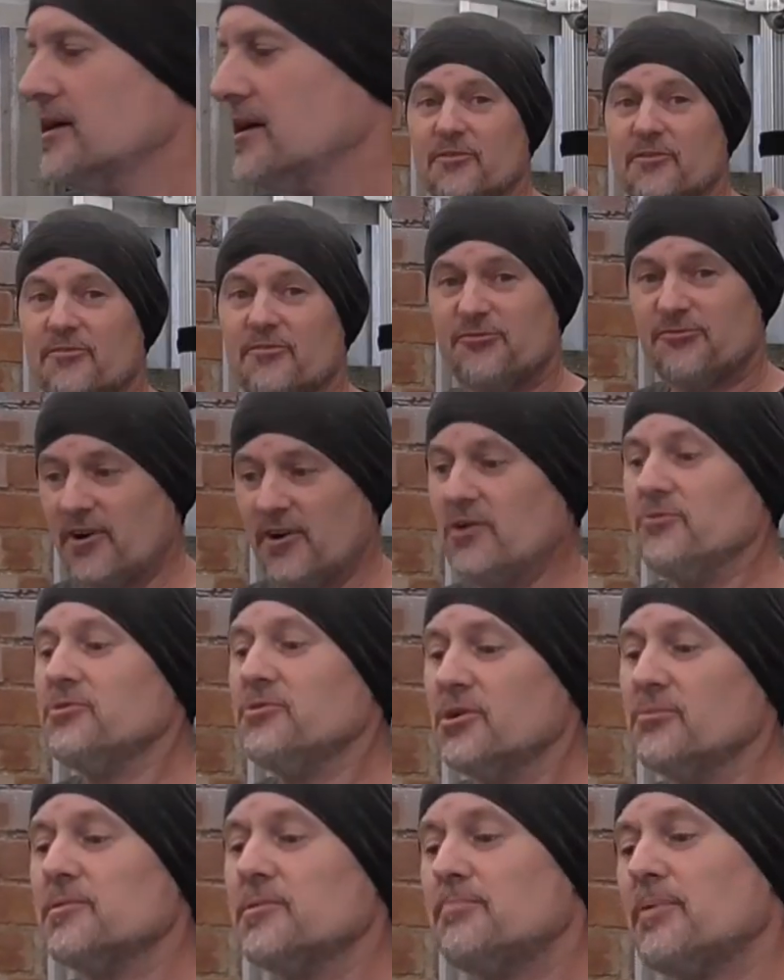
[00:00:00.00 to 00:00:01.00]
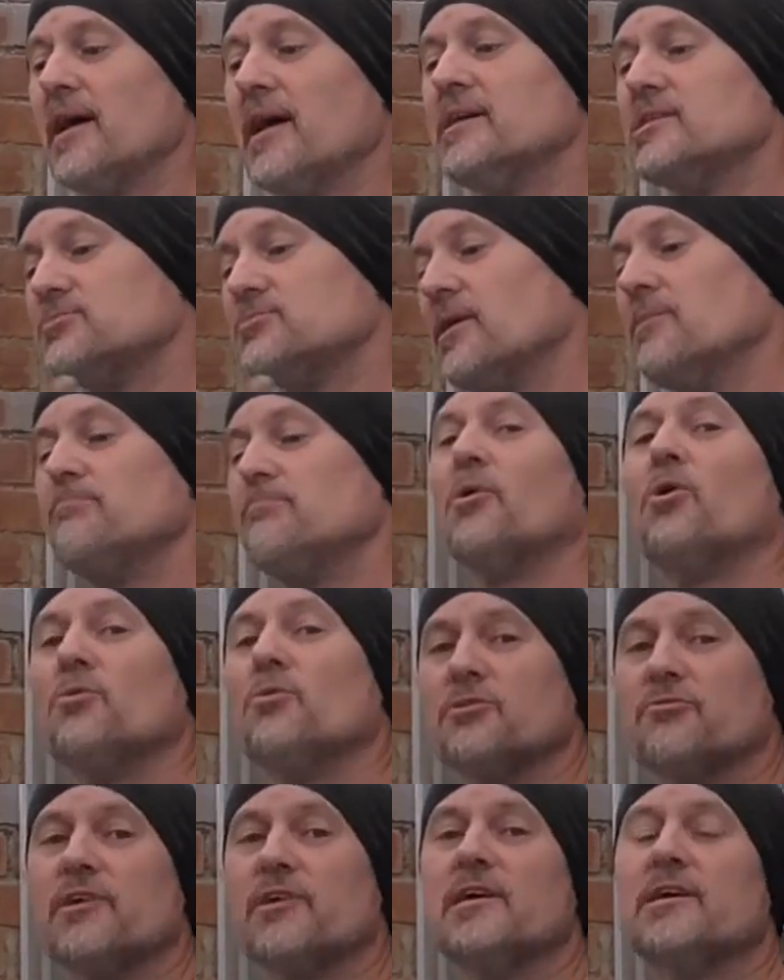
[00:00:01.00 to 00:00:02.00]
I phoned up the place where I bought
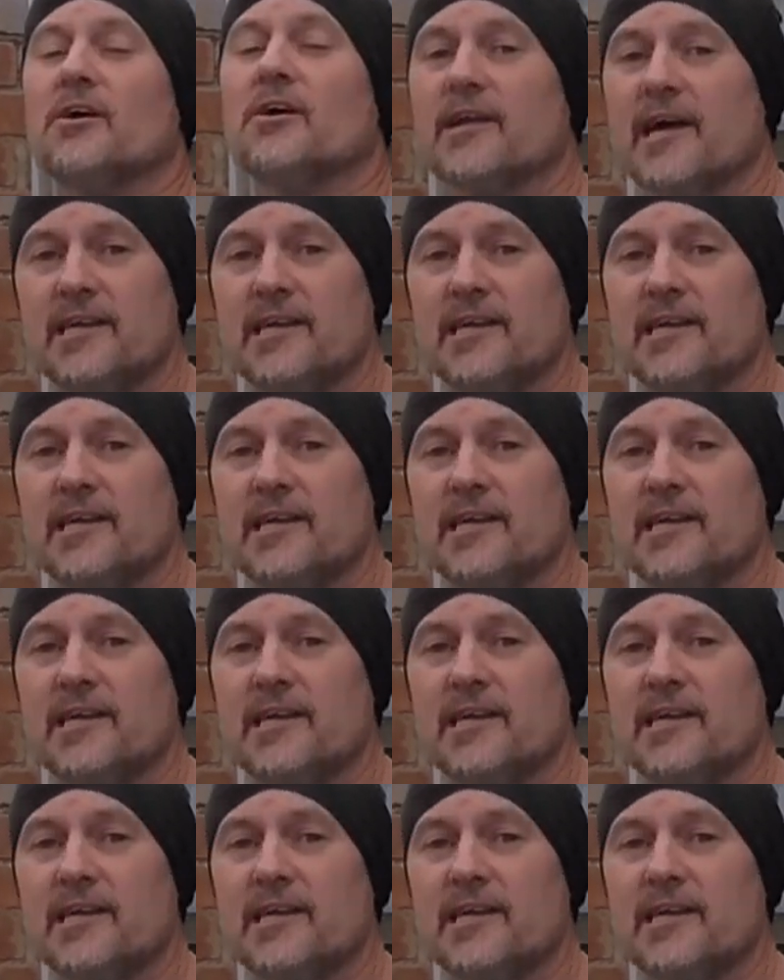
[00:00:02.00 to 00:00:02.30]
the Recon